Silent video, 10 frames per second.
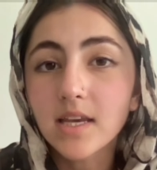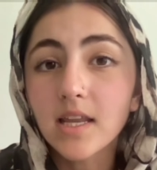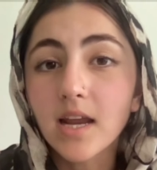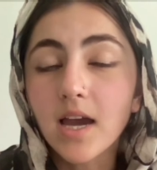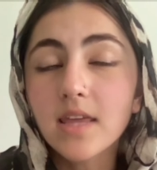
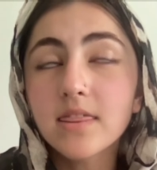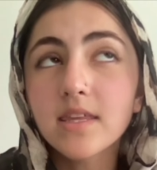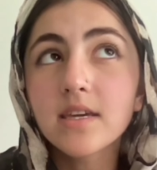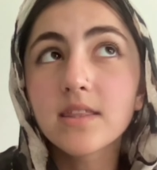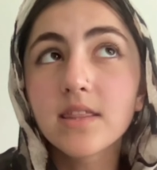And I
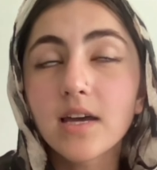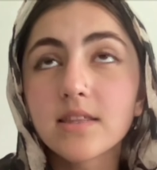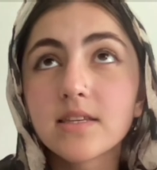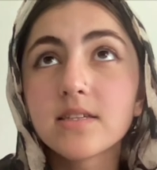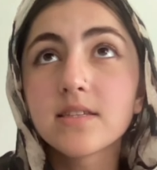think
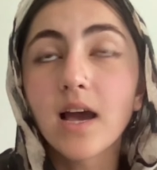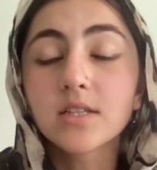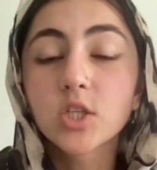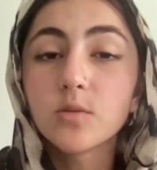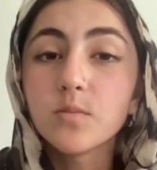that this
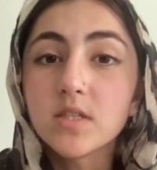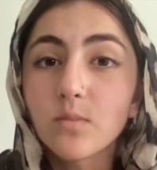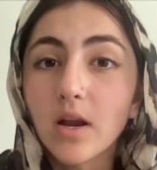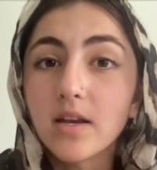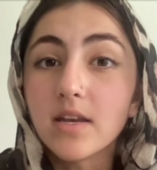act should be
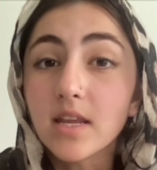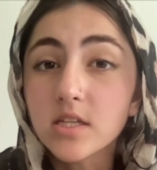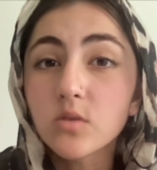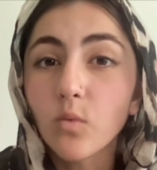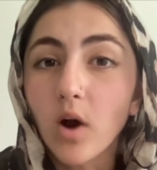spread
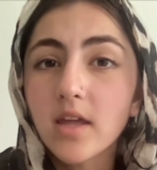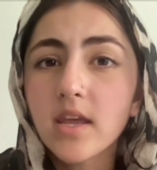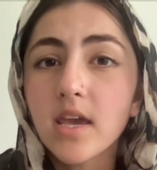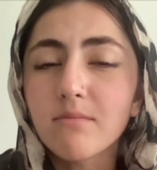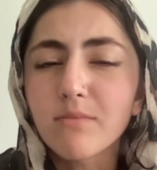
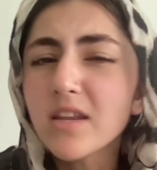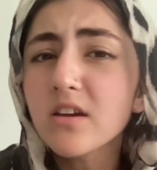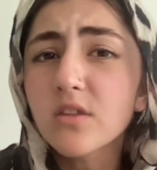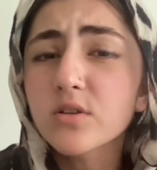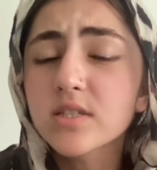nationwide, and
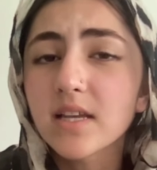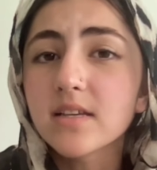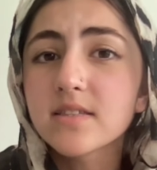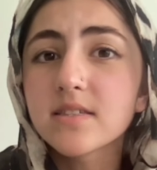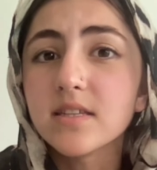many other
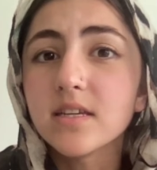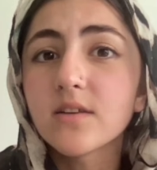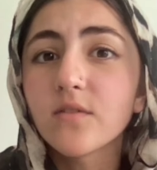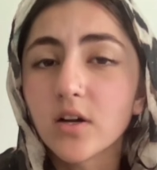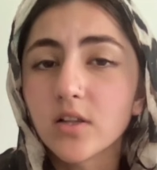states need
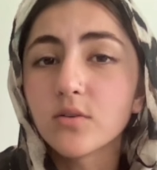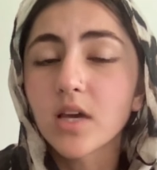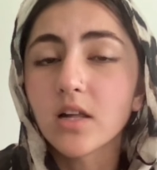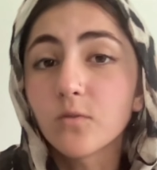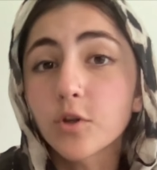to follow
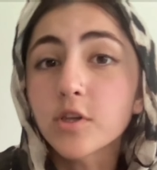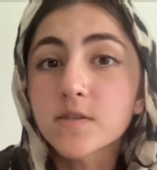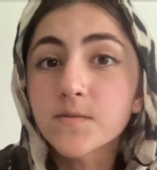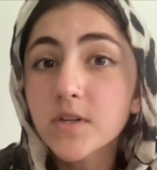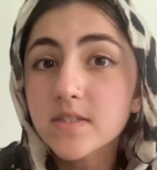
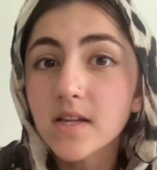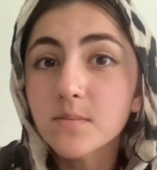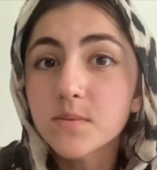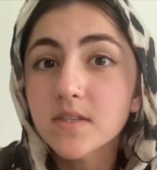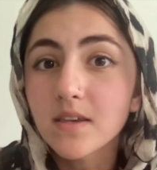California's
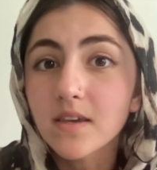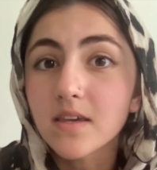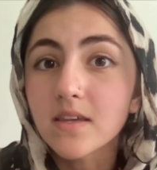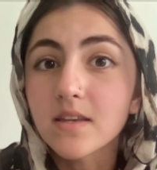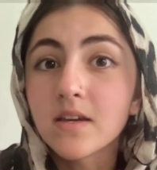footsteps
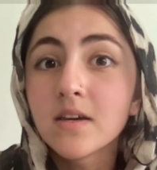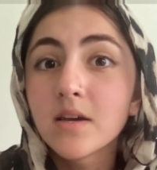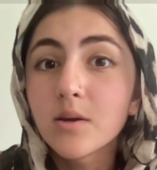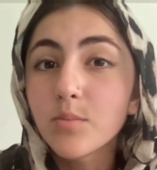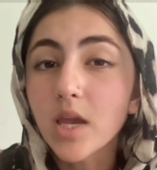in
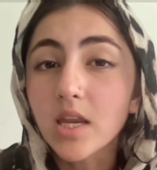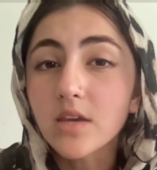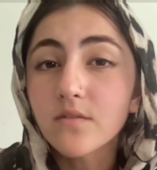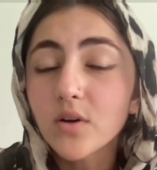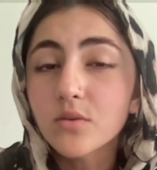
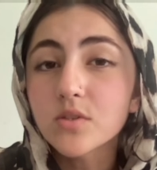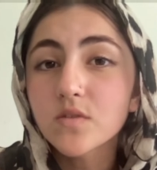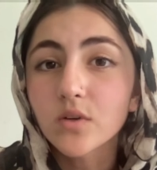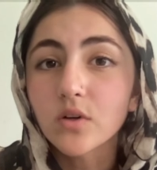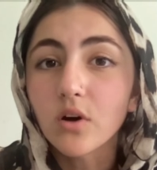banning
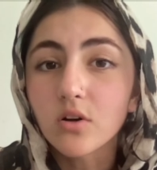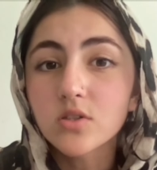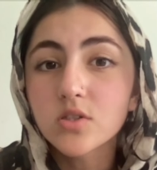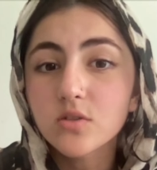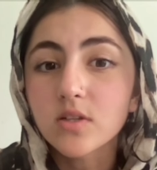phones for
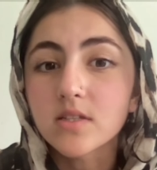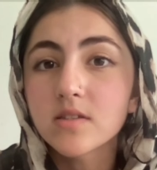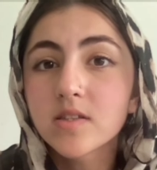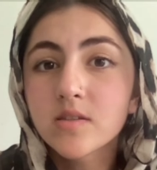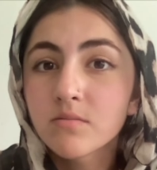all
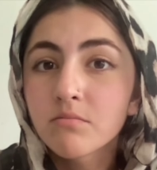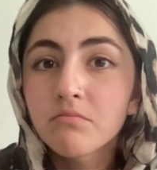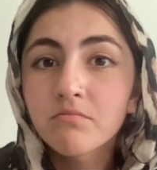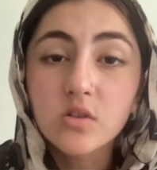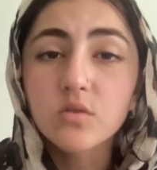students,
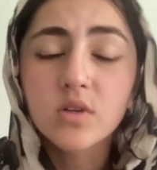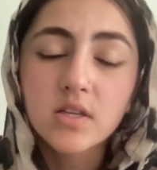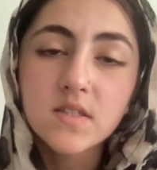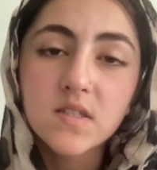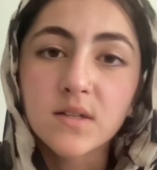
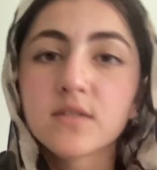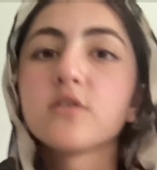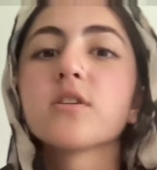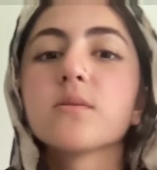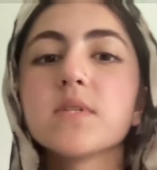excluding certain
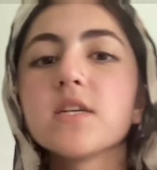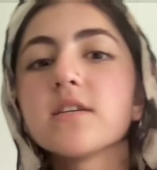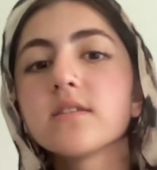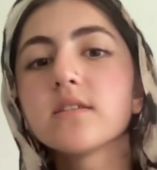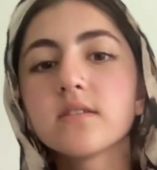
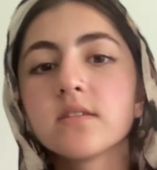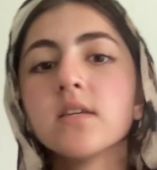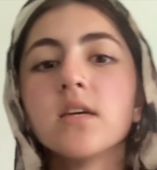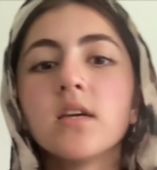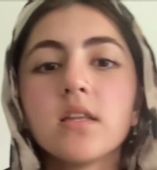circumstances.
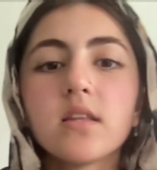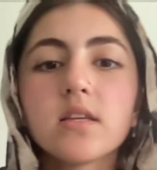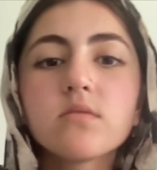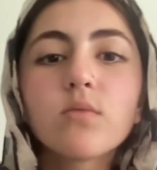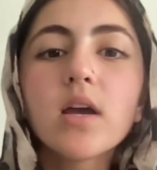
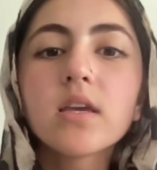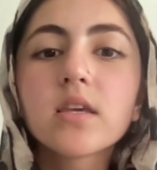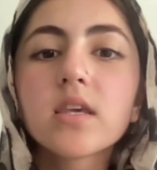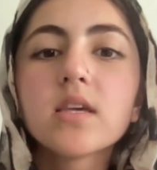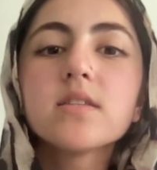That's
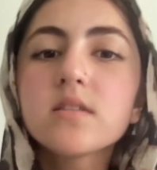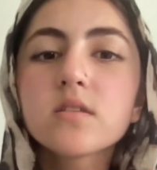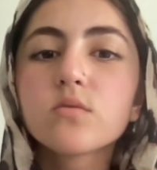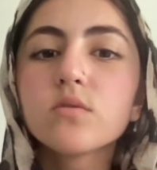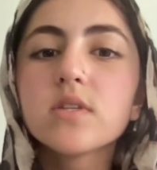why kids
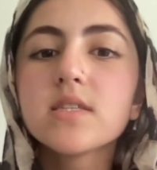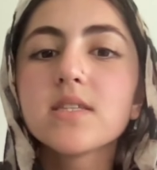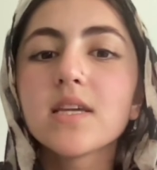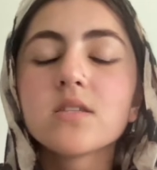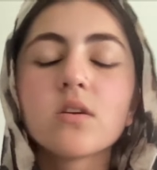in school these
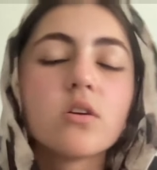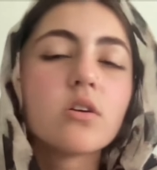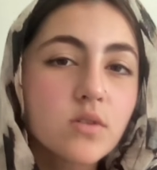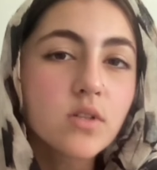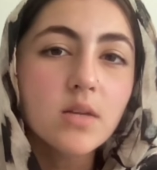days are
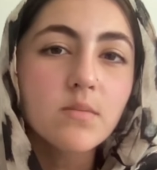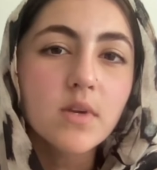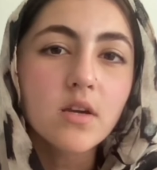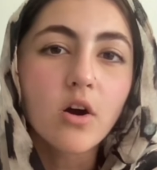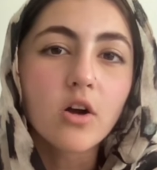soon going to
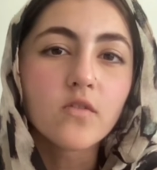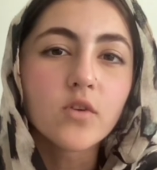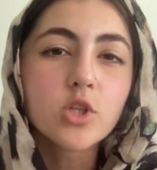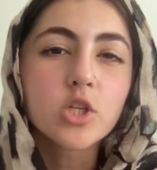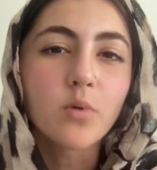be our
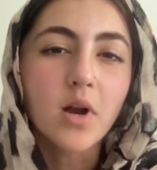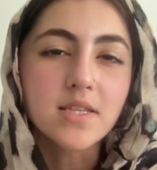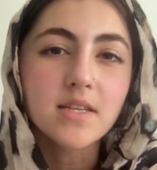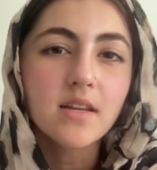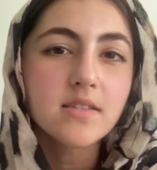future
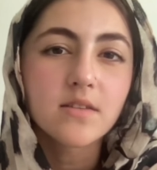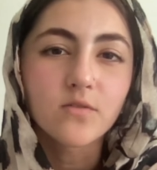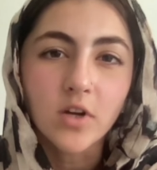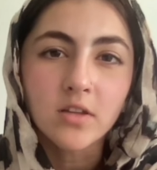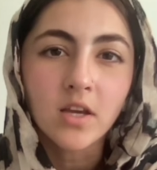presidents
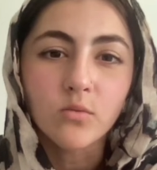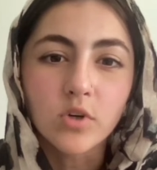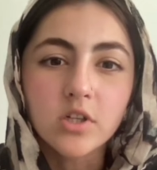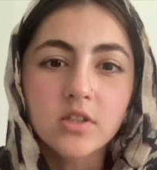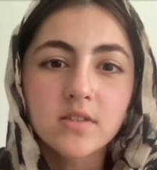and frontline
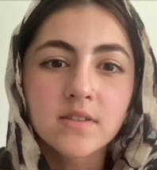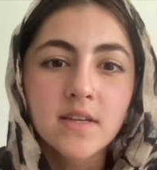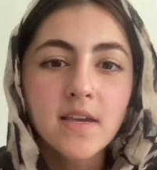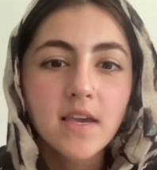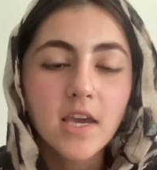workers.
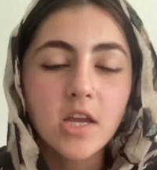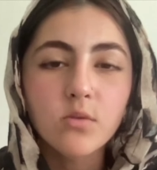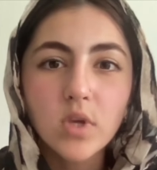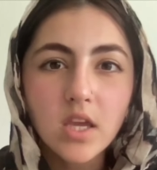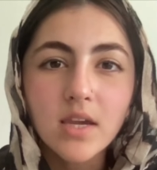
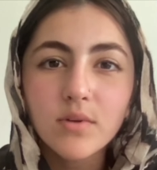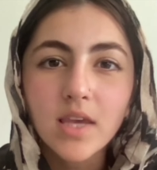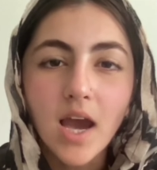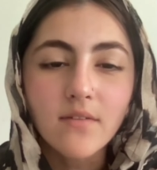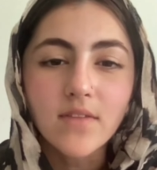And we can't
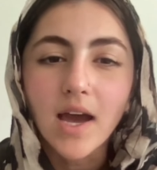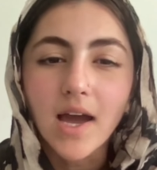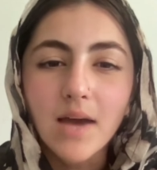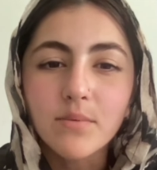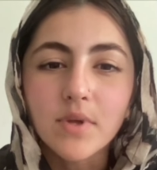really have that
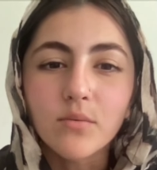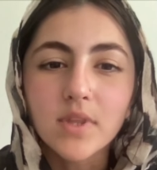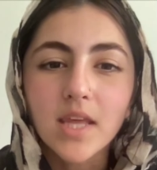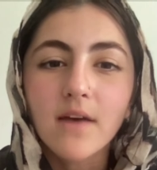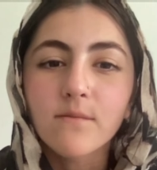happen
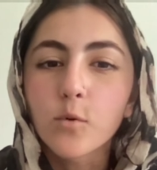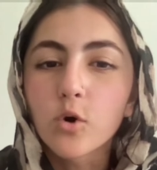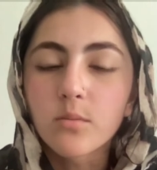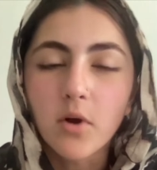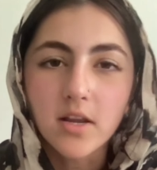when they have
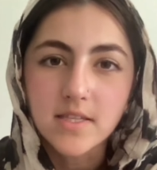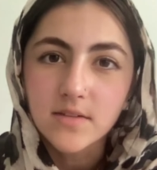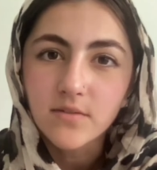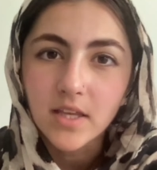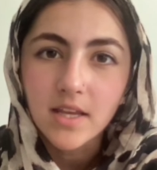poor
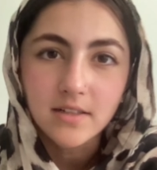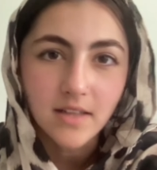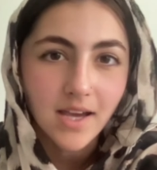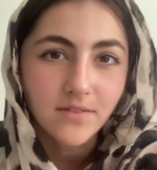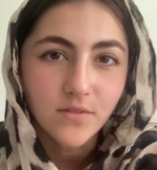productivity and a
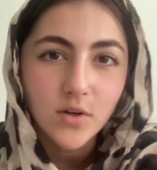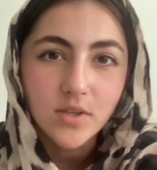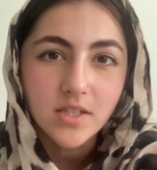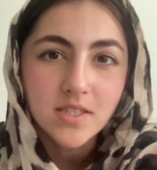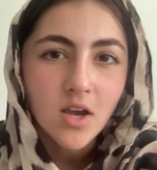lack of
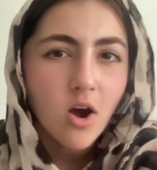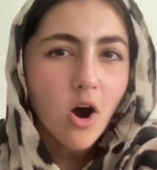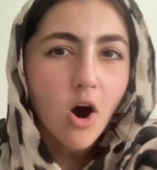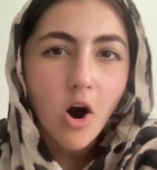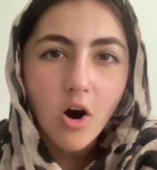focus,
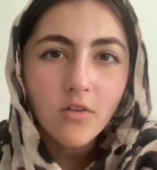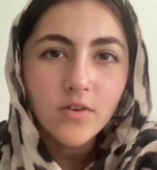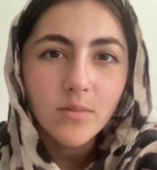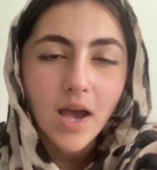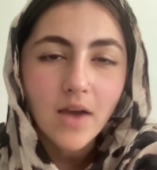all
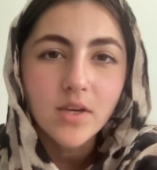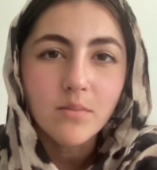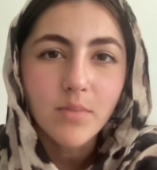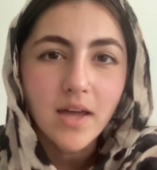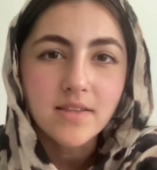from having
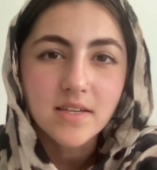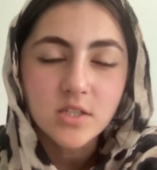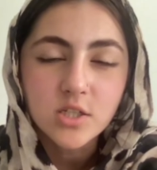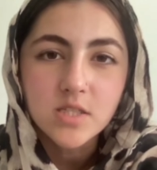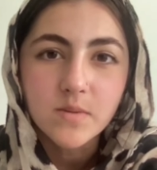a bad
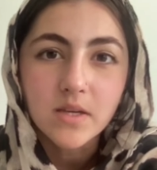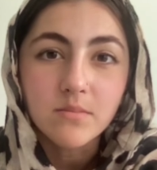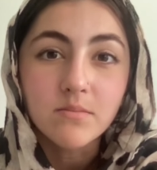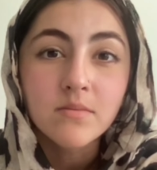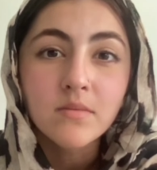attention
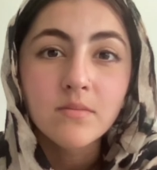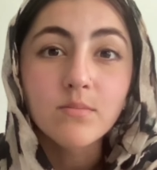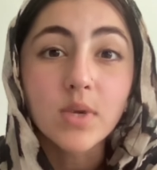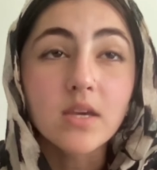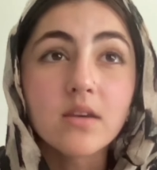span
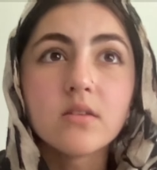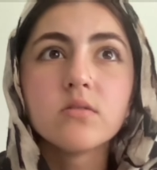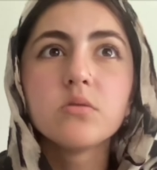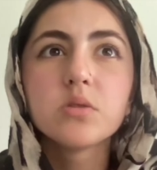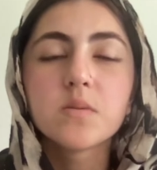be-
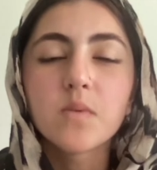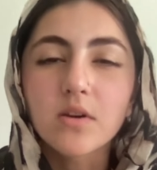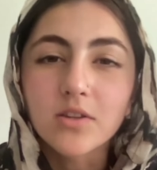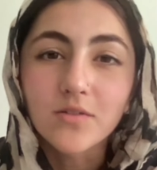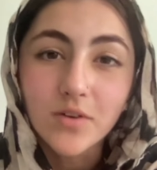due to
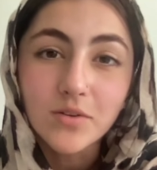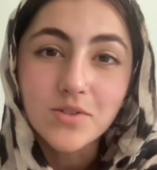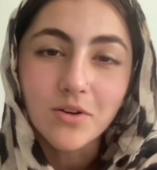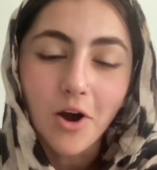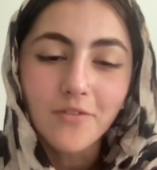being on their phone
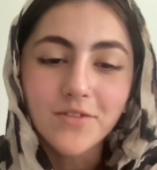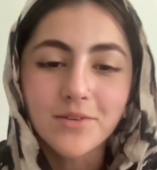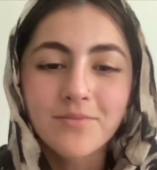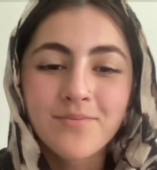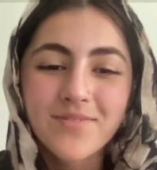so
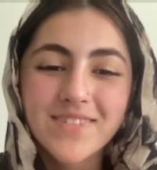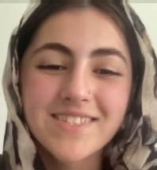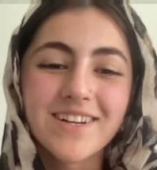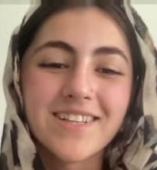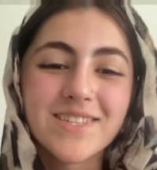often.
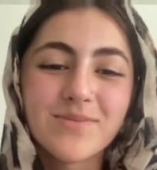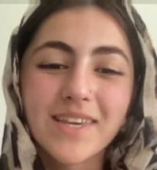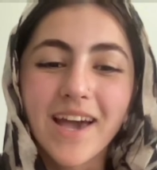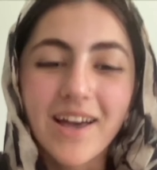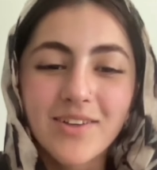Sorry, that's
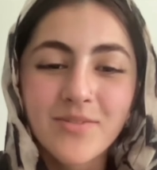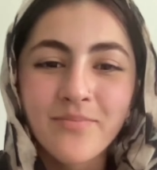my cat.